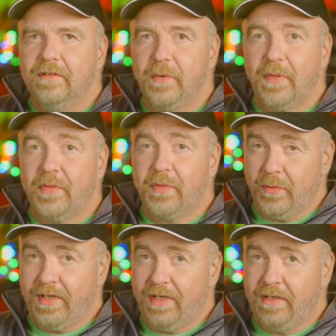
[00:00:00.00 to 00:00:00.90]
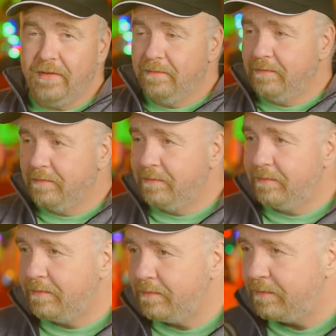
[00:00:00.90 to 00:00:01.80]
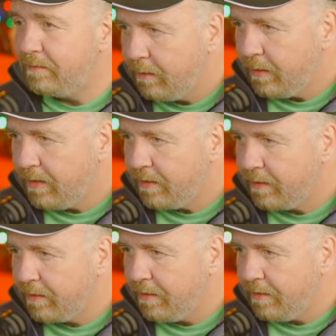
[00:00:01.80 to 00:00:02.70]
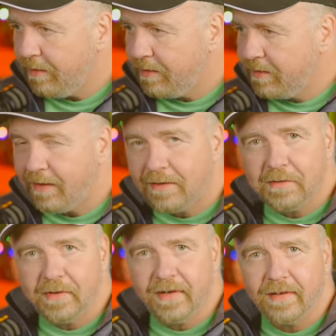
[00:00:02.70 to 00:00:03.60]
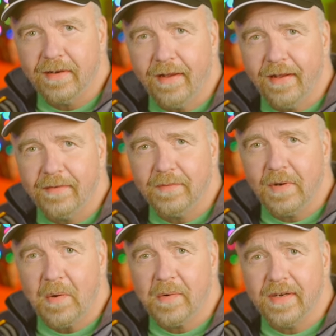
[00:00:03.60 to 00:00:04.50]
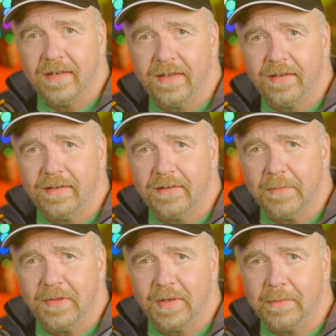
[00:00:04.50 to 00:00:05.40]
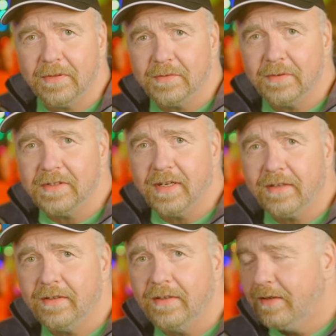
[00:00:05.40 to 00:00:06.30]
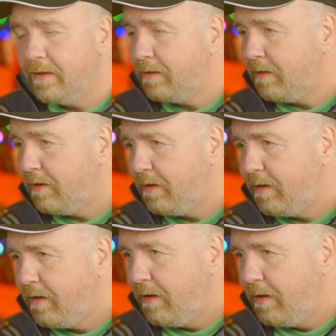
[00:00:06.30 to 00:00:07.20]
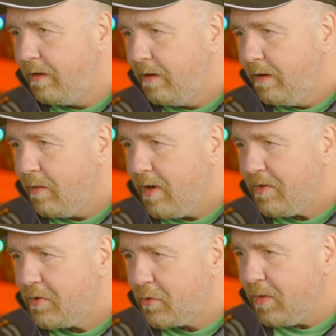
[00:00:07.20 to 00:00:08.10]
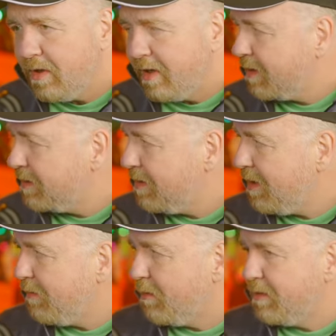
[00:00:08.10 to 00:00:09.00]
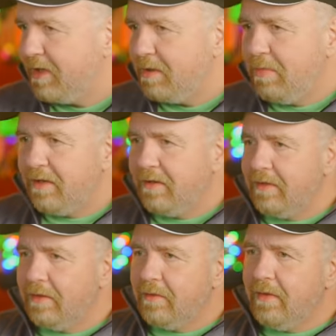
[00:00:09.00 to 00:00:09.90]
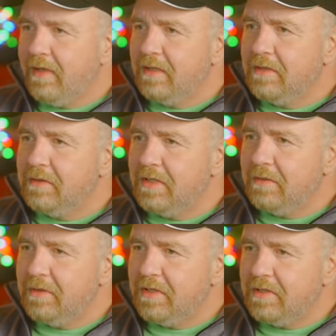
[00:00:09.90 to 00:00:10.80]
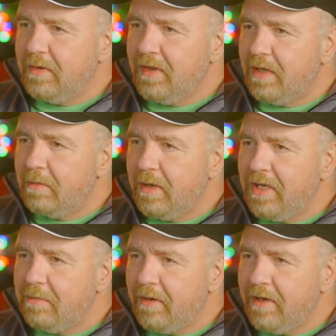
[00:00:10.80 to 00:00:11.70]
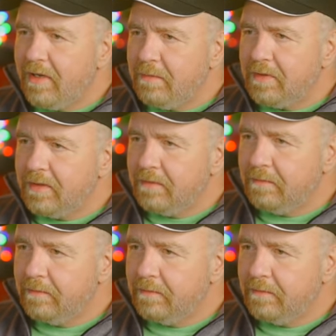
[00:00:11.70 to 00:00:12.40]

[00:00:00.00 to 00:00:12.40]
with three. What on earth is that doing? I have no idea. Let me think about this for a second. Why three? I could see if it was any bigger than three. So is this position within the byte, perhaps?